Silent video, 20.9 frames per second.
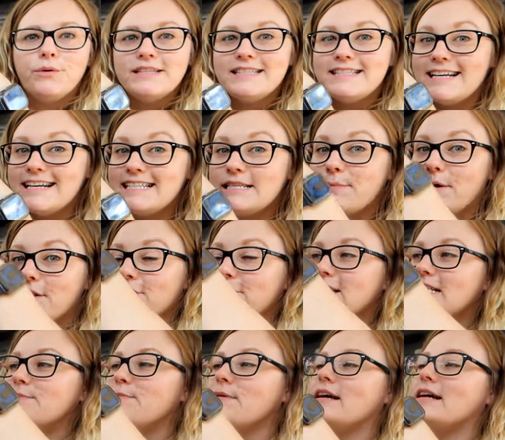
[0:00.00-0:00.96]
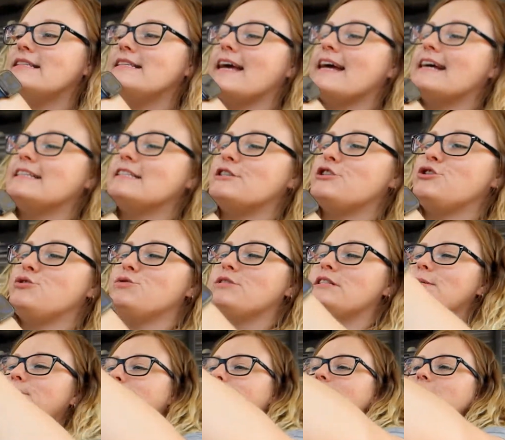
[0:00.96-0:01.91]
What's nice about this, because it has the 2
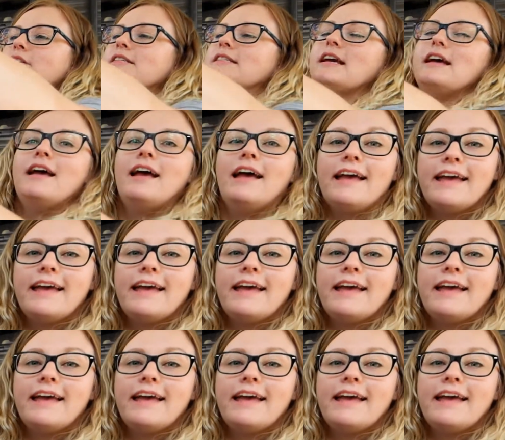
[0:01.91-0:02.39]
zippers,